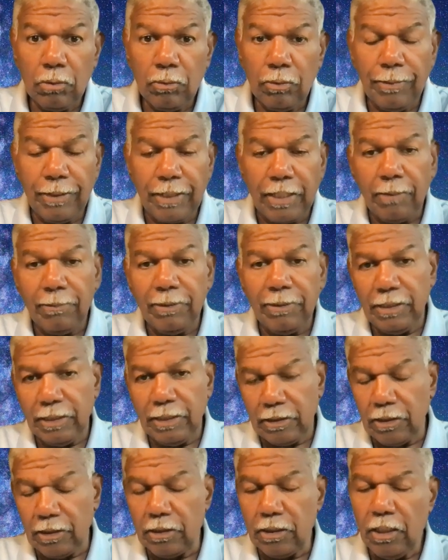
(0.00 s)
We become
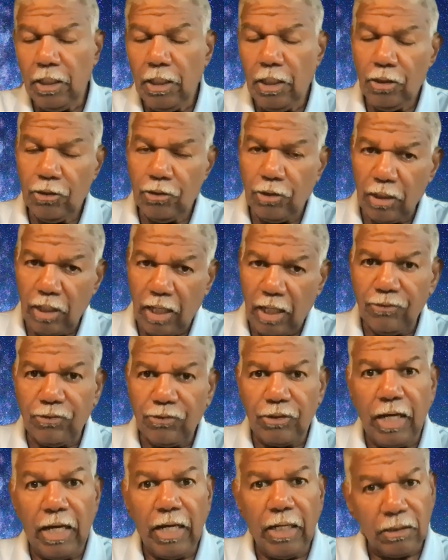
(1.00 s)
addicted to
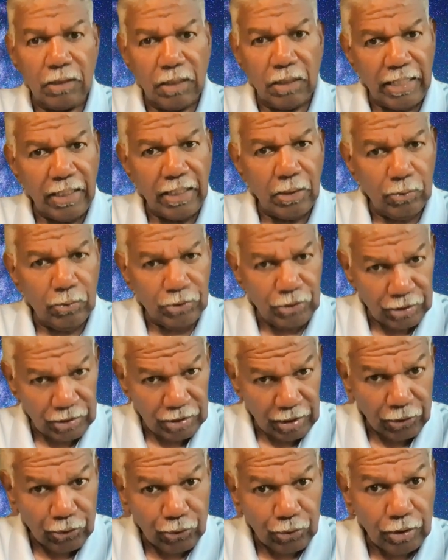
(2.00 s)
lifestyle, language,
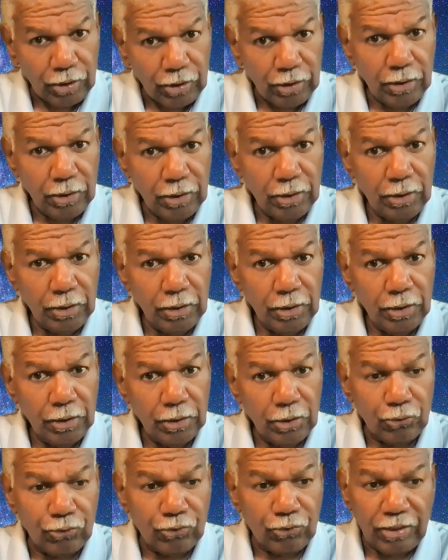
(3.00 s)
etc.
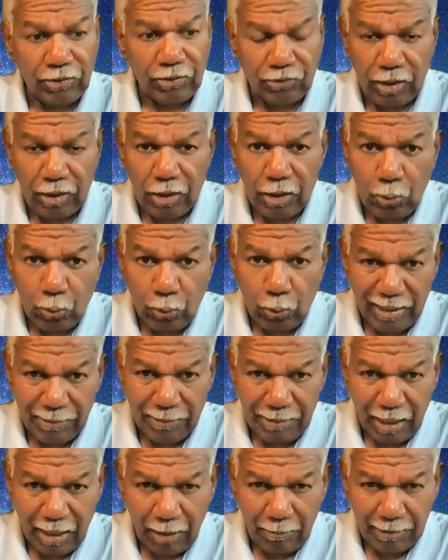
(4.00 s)
Those things that we
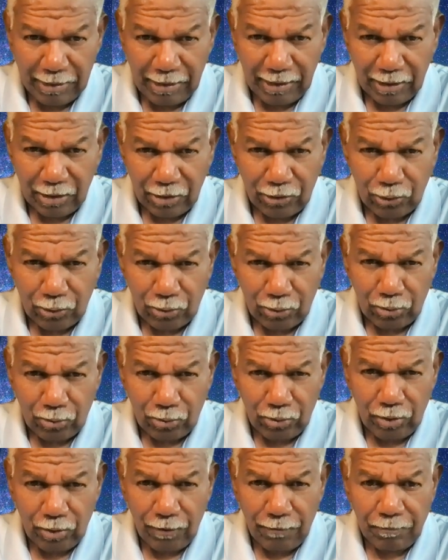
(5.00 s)
become addicted to.
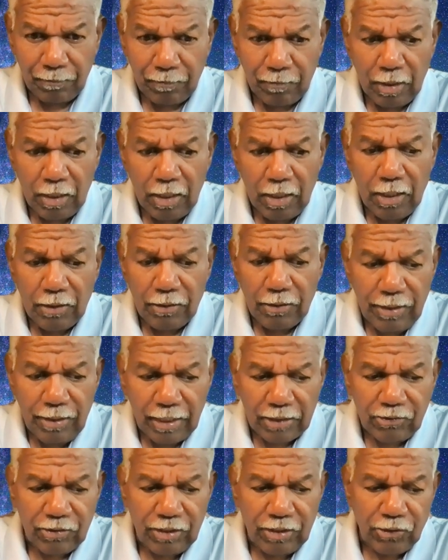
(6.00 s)
The
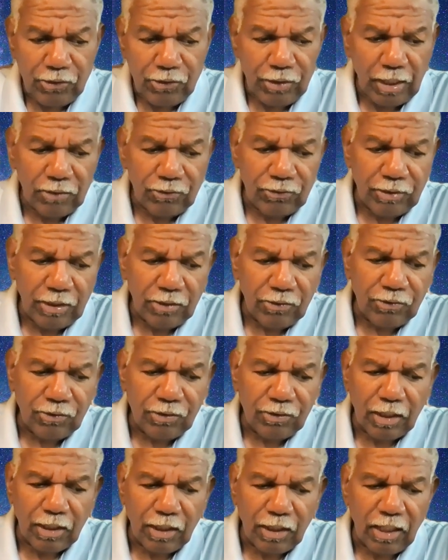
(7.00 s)
next thing John
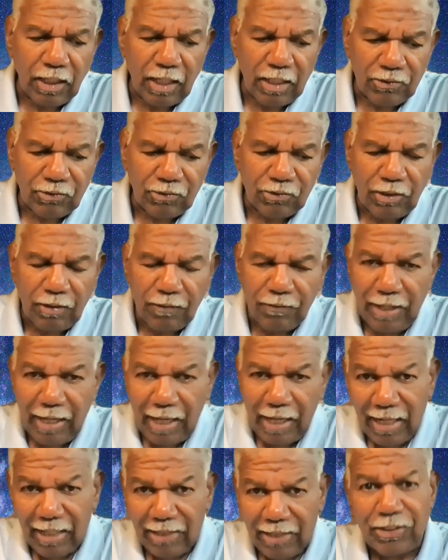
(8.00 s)
says, the lust of
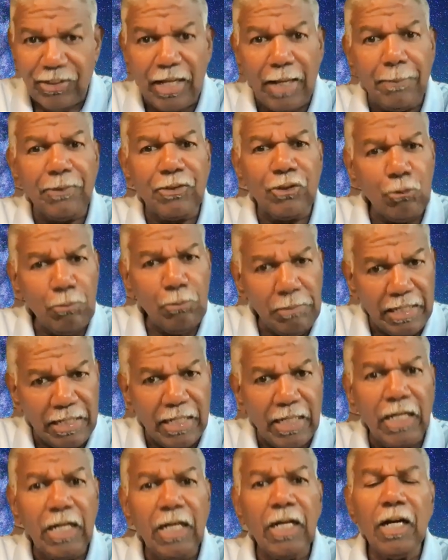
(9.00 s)
the eyes, the
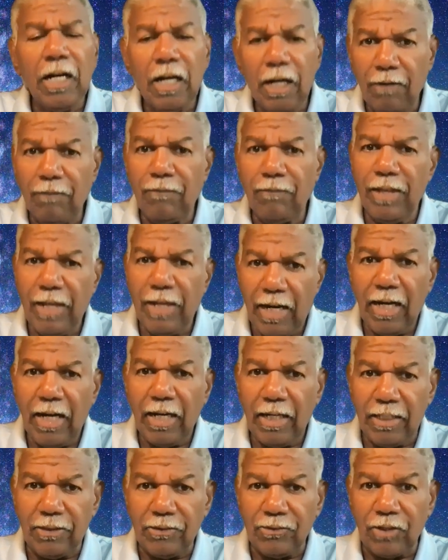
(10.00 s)
epithumia of the
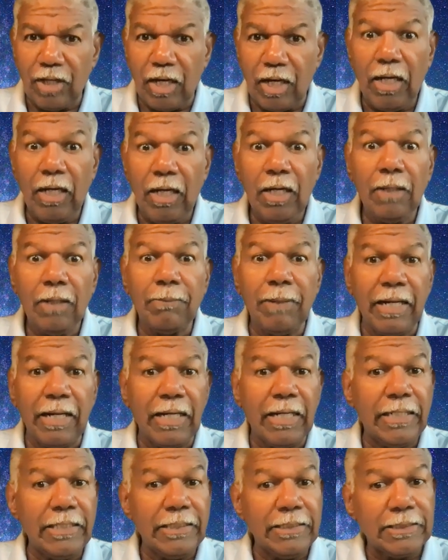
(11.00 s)
eyes. Ah, my
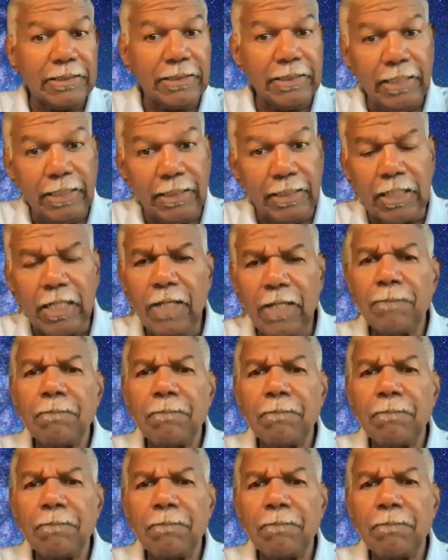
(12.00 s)
eyes see it.